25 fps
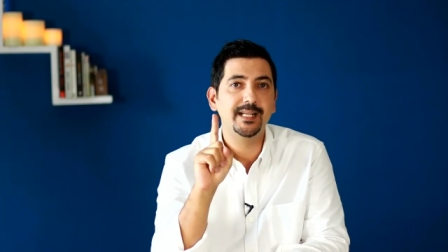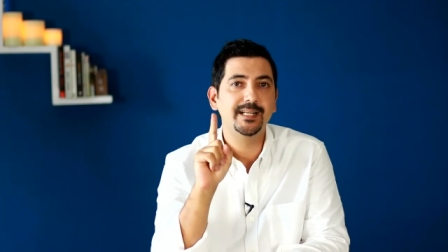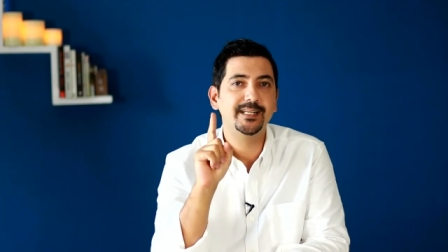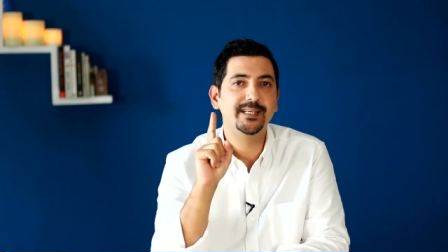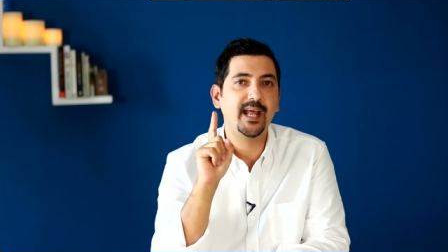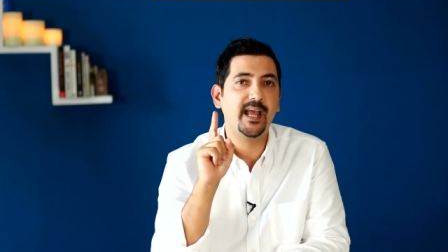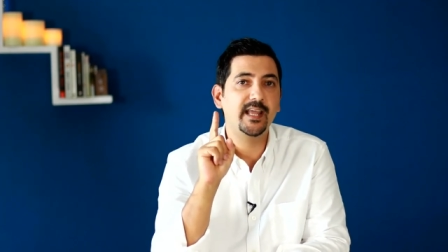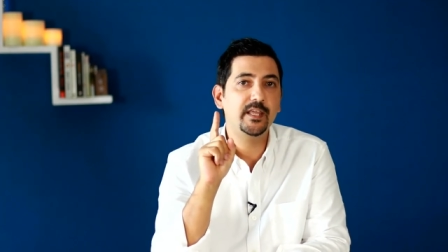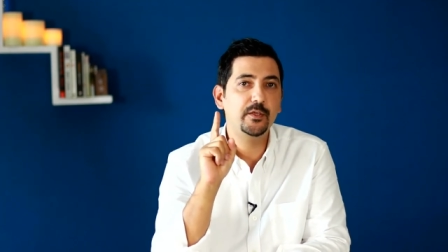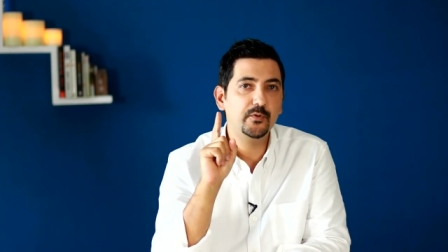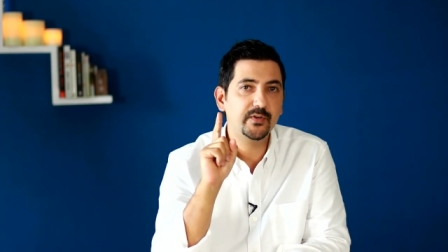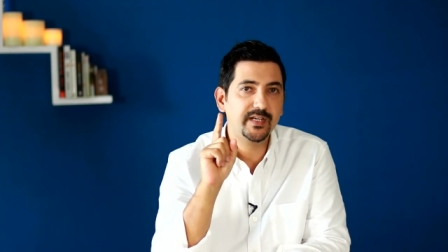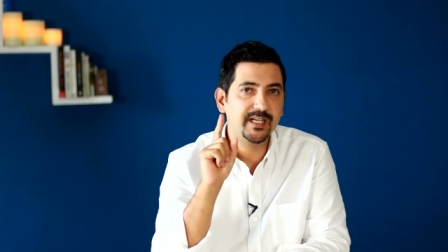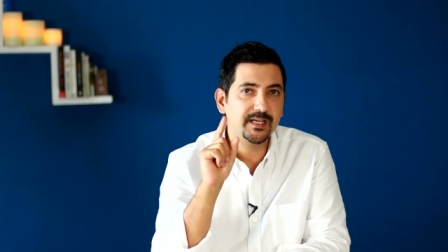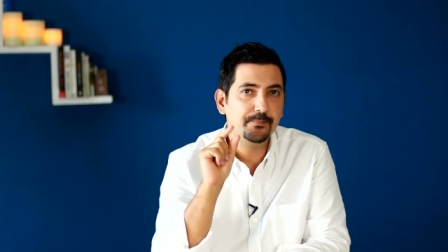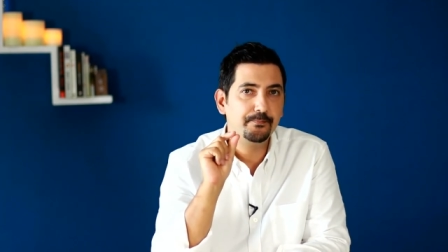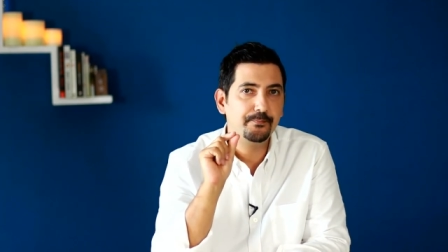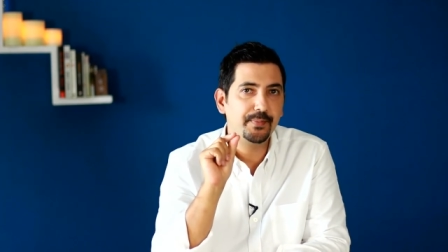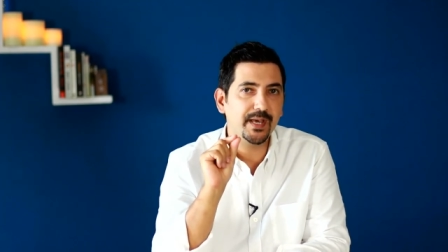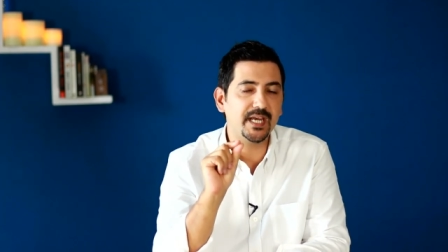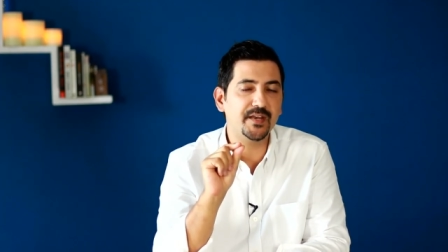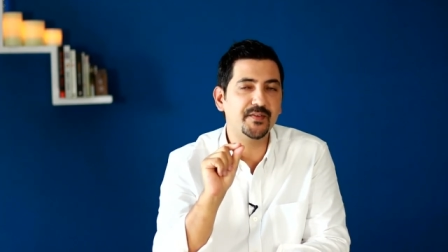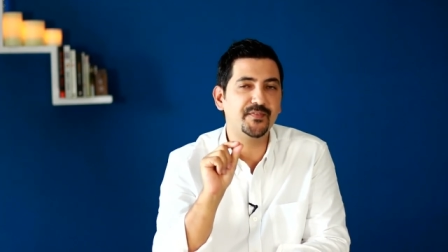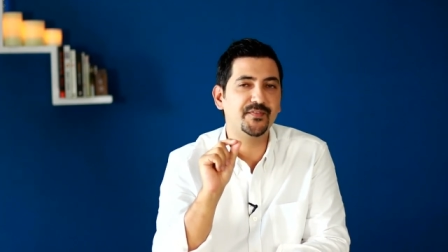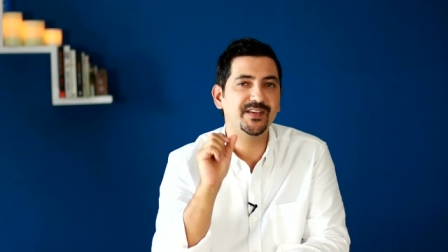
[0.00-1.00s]
then you can
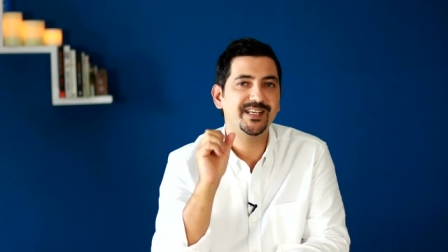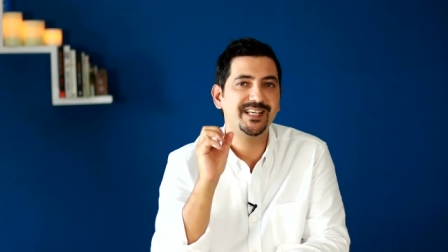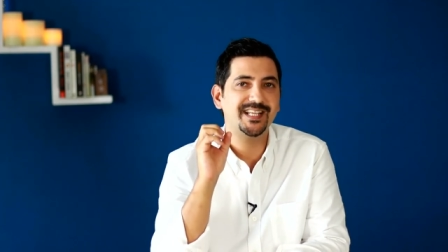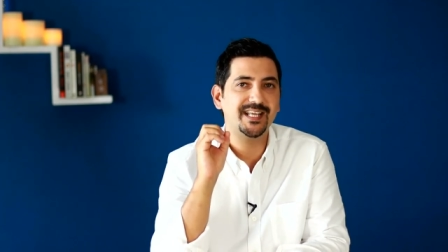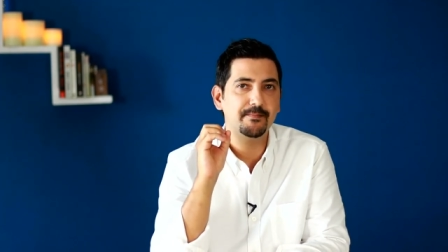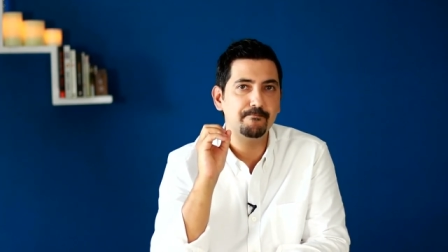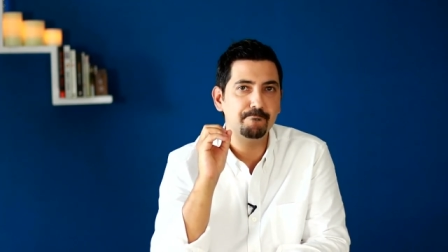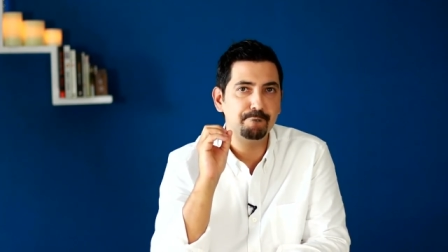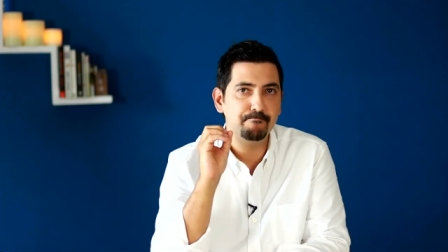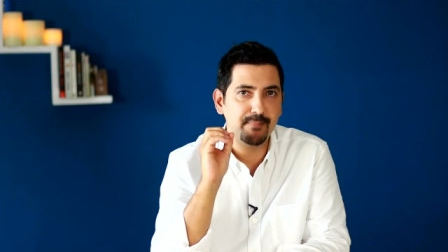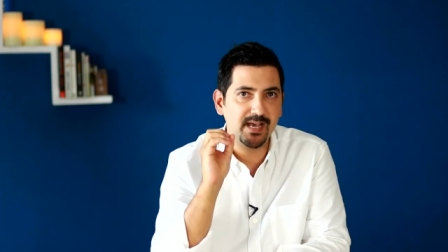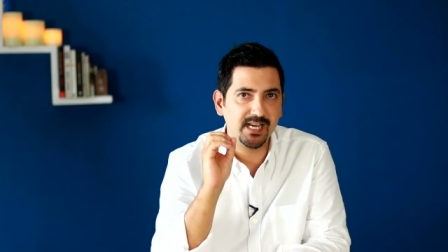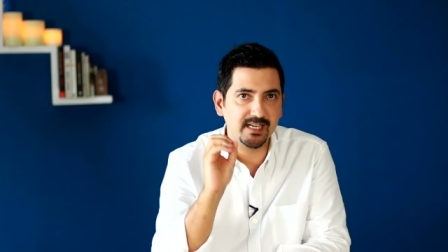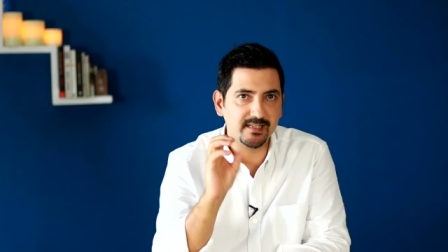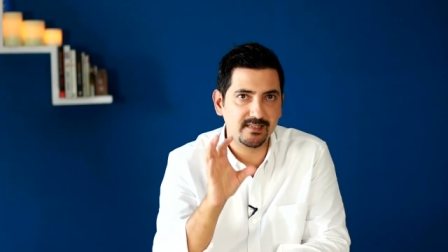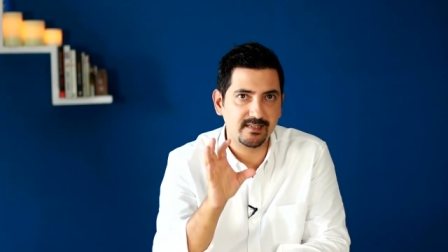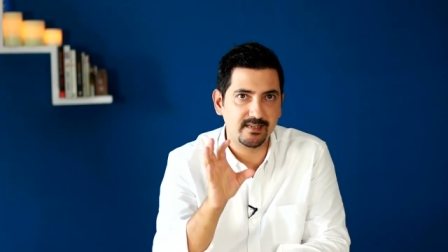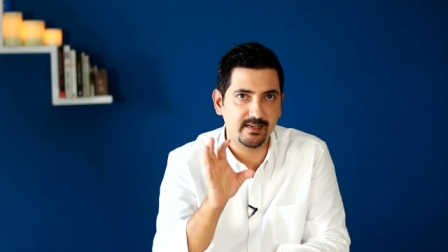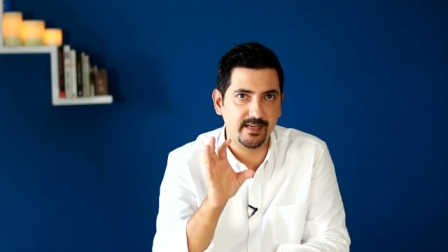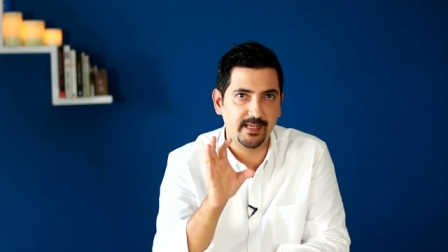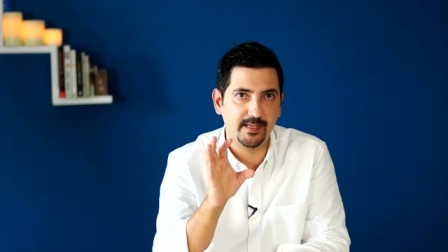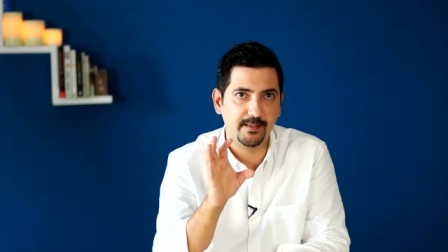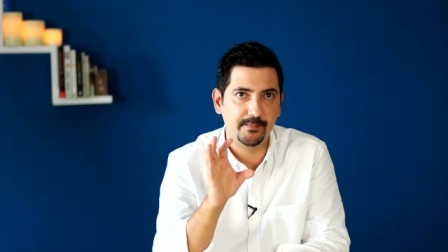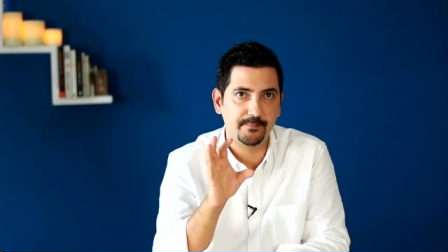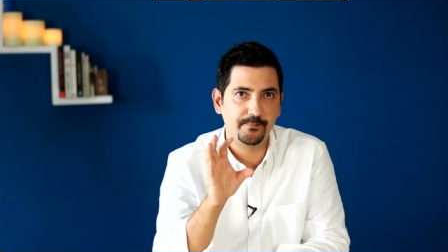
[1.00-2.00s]
benefit
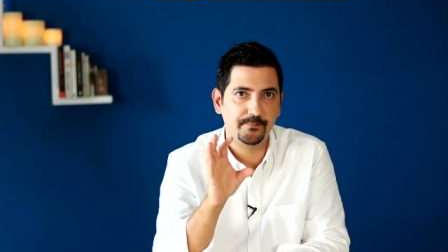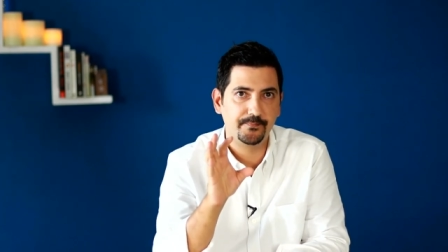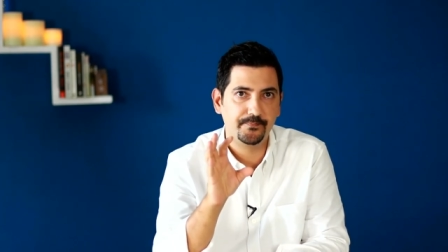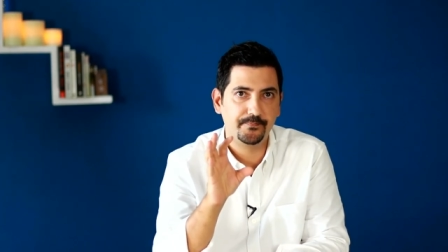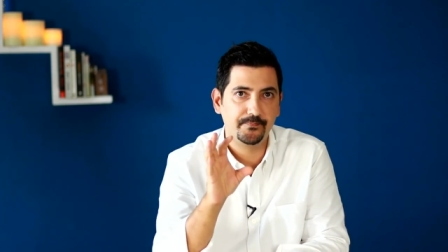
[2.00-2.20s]
immensely.